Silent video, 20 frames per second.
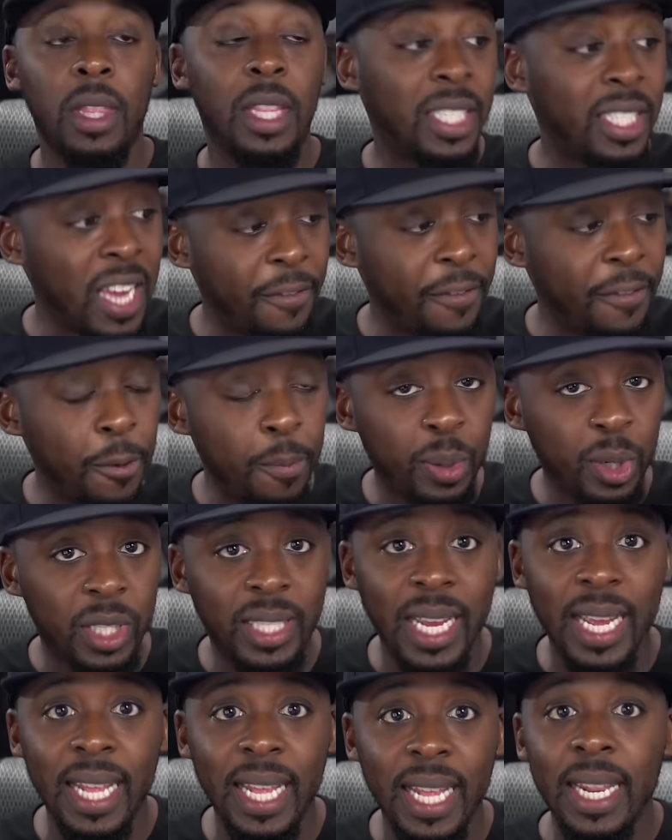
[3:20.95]
The
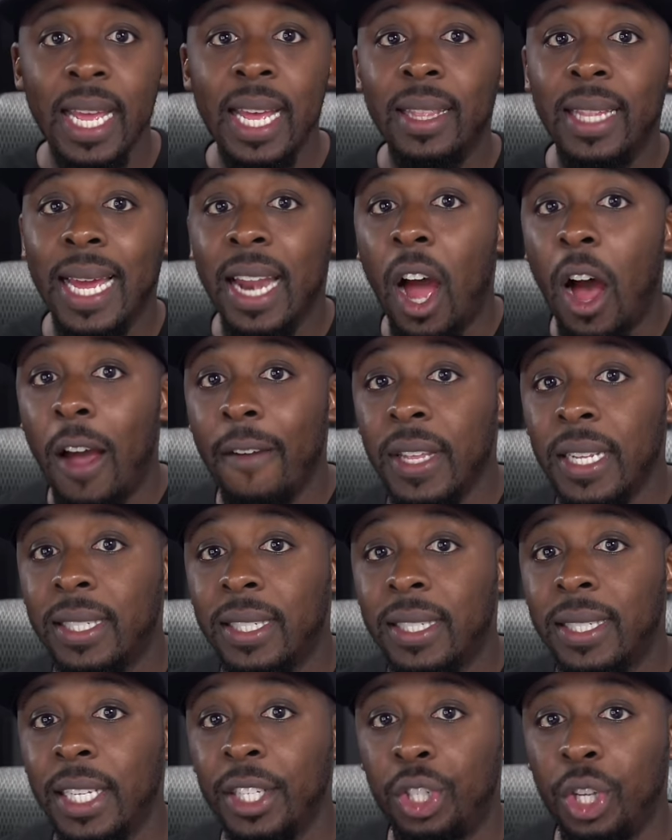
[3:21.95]
7% that
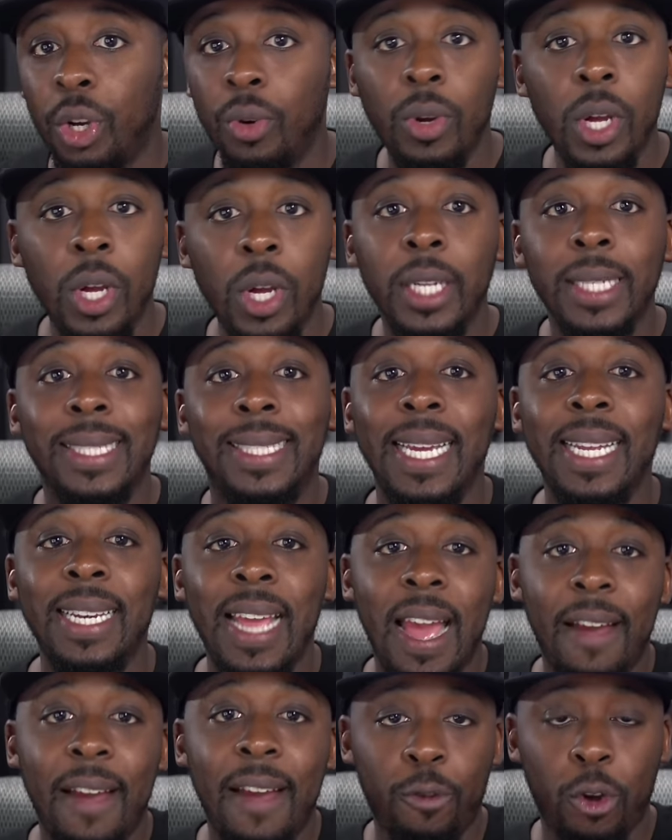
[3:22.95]
obviously do
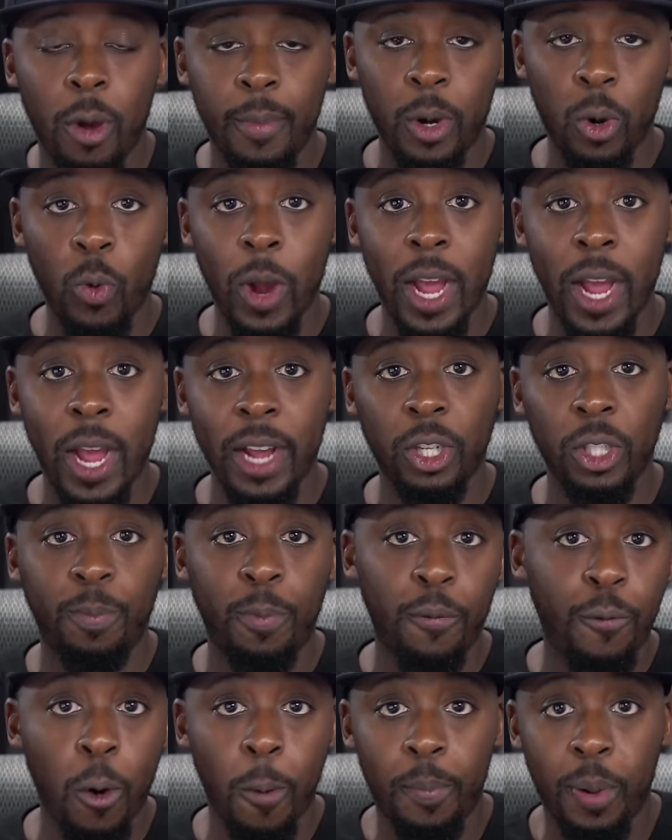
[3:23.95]
didn't have criminal records
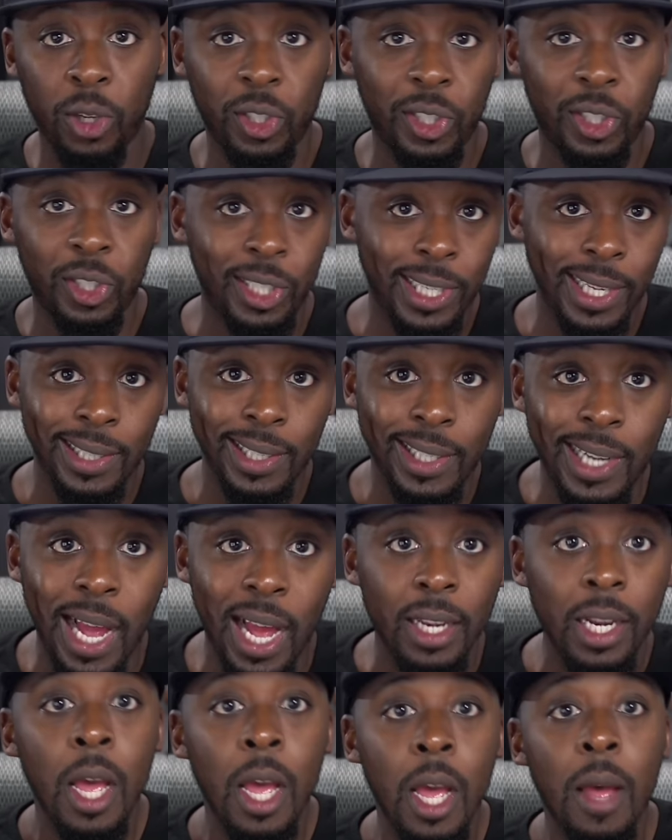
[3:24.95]
before purchasing the
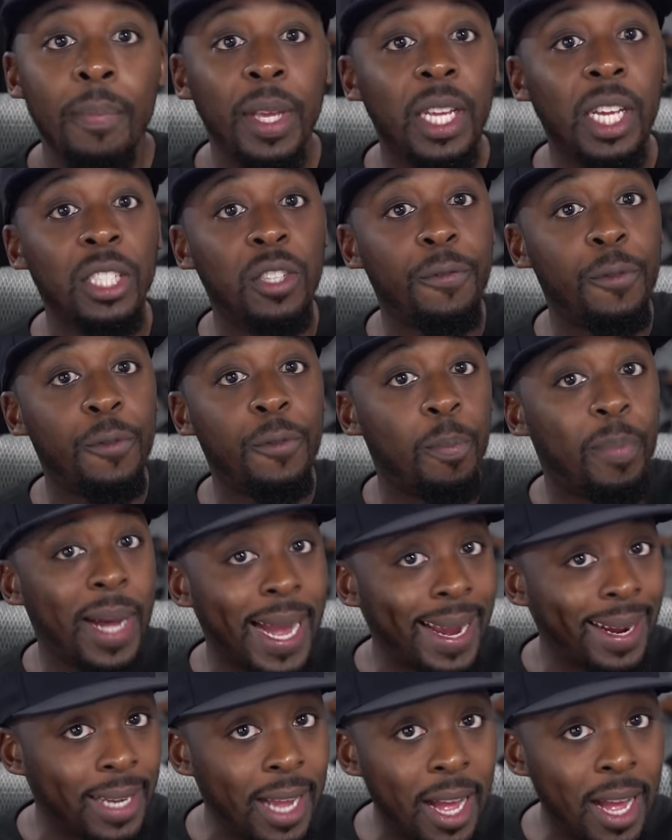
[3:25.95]
gun because if you
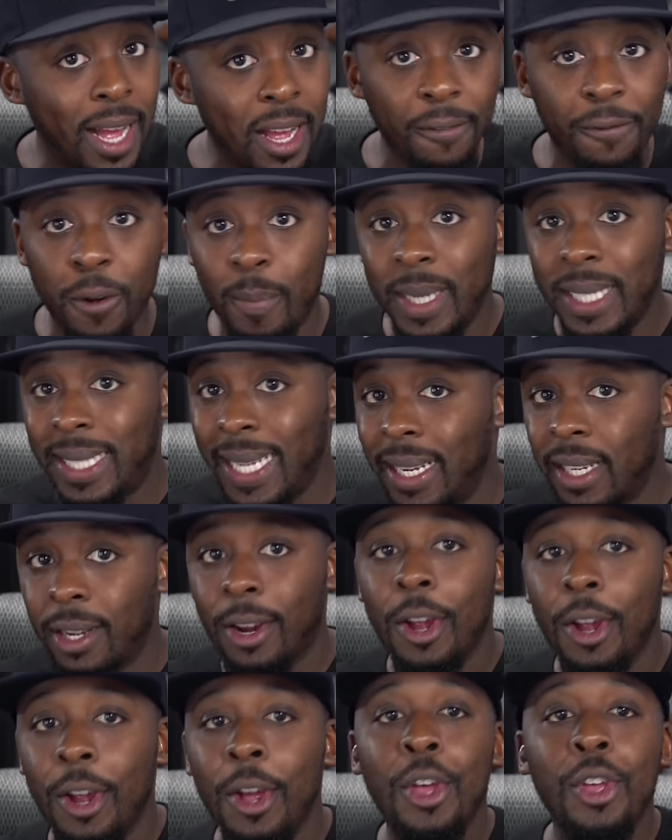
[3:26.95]
buy a gun from a
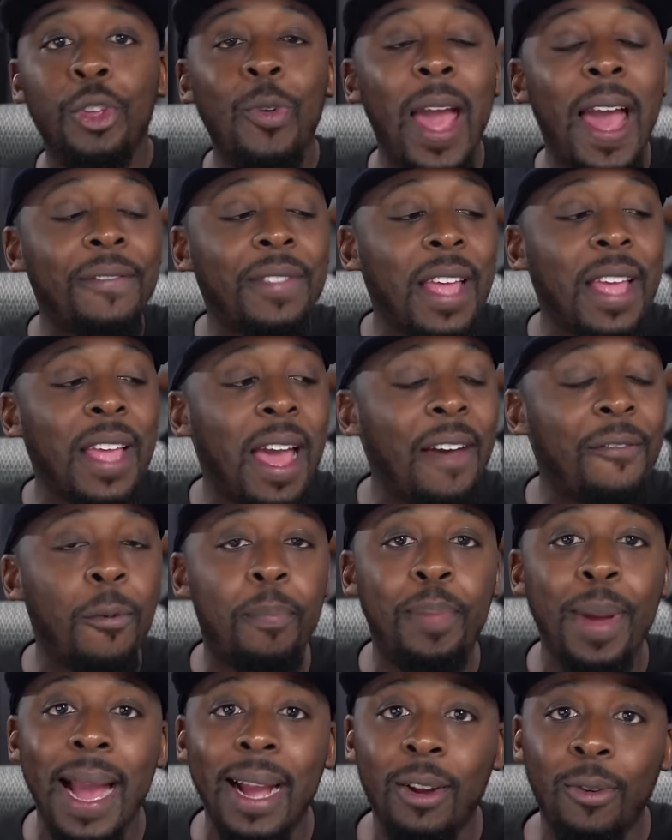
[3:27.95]
dealer, you have to have
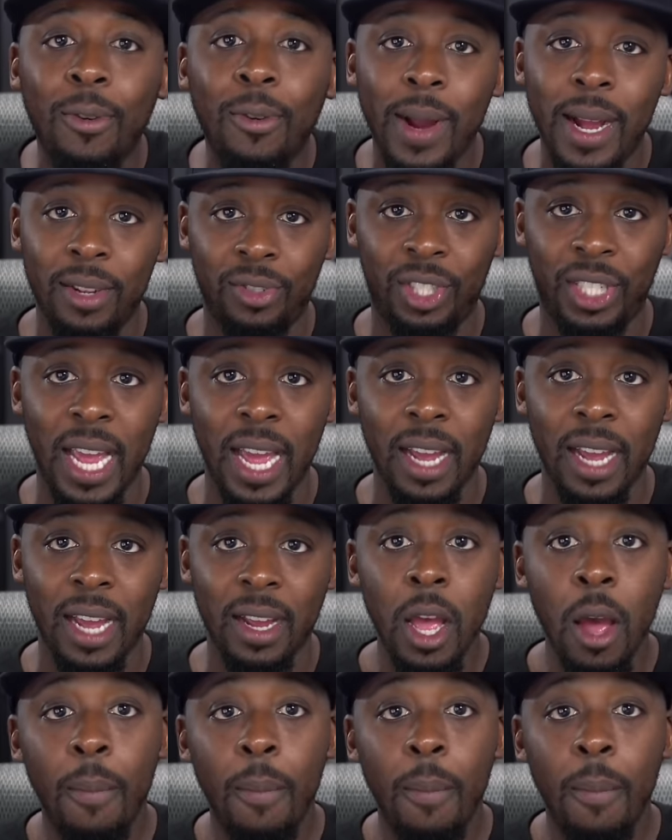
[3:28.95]
a background check